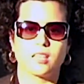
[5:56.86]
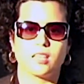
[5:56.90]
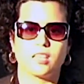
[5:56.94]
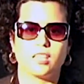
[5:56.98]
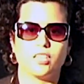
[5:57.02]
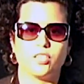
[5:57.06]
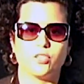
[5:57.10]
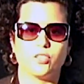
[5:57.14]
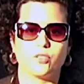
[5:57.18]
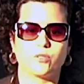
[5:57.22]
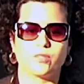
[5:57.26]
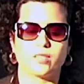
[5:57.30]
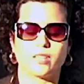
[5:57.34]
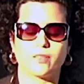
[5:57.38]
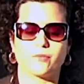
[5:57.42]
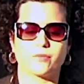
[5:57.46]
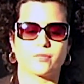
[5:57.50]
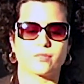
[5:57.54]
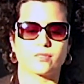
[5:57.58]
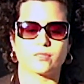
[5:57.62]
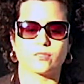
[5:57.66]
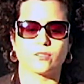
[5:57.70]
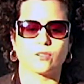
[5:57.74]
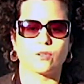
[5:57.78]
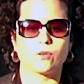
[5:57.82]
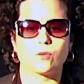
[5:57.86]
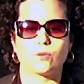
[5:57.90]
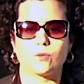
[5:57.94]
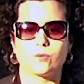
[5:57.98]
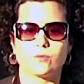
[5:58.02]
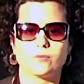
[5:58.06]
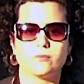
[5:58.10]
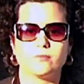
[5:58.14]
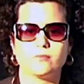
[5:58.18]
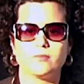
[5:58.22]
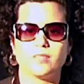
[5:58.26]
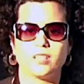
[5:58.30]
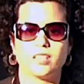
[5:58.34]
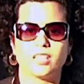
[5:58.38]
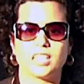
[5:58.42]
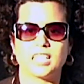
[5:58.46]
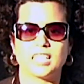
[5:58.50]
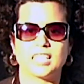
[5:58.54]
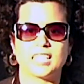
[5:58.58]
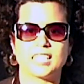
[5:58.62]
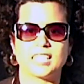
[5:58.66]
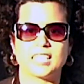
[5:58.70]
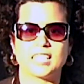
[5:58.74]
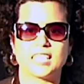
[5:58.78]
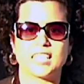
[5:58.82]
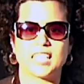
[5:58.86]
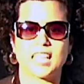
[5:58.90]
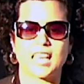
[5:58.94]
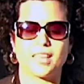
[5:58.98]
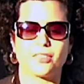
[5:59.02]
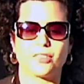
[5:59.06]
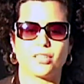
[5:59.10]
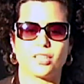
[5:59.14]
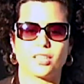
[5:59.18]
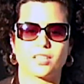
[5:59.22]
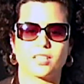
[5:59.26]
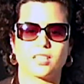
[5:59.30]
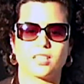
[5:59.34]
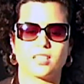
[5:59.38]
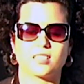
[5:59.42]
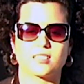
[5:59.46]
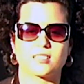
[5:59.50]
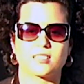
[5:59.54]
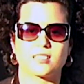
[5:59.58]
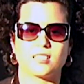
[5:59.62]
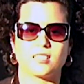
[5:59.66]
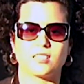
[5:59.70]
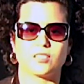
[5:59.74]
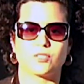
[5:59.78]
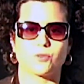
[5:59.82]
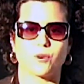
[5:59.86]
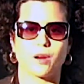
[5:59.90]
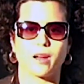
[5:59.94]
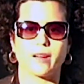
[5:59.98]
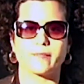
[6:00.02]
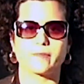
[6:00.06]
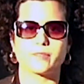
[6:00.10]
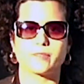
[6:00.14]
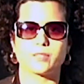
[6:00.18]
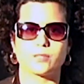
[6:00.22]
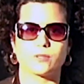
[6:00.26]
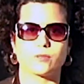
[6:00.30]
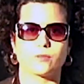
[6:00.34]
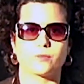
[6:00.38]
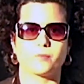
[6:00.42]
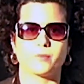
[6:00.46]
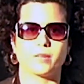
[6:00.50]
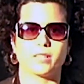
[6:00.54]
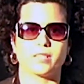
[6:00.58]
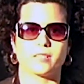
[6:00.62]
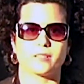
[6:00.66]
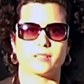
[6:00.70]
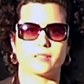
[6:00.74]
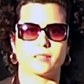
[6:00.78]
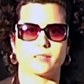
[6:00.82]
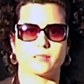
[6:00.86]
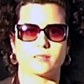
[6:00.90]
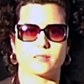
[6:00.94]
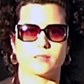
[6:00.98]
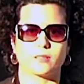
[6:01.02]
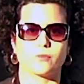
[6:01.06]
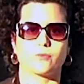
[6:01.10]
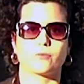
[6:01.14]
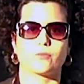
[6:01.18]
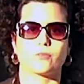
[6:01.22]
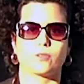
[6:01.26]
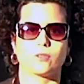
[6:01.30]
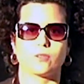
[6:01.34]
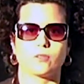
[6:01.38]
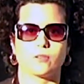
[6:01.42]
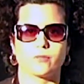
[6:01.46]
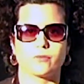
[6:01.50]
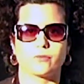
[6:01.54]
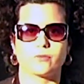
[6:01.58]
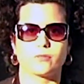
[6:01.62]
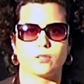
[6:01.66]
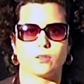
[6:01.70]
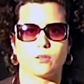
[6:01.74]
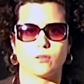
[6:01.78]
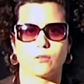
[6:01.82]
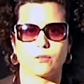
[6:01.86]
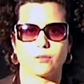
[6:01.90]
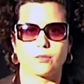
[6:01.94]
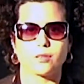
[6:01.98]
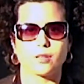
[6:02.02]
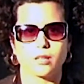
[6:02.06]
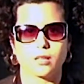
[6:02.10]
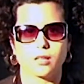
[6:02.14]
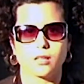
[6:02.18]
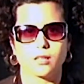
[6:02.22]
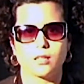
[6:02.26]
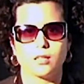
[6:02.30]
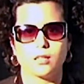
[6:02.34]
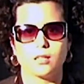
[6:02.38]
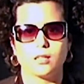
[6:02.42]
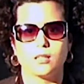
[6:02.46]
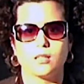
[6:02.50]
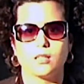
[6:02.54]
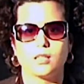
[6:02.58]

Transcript: you never know, and I think it drives you better, the flow of the whole thing.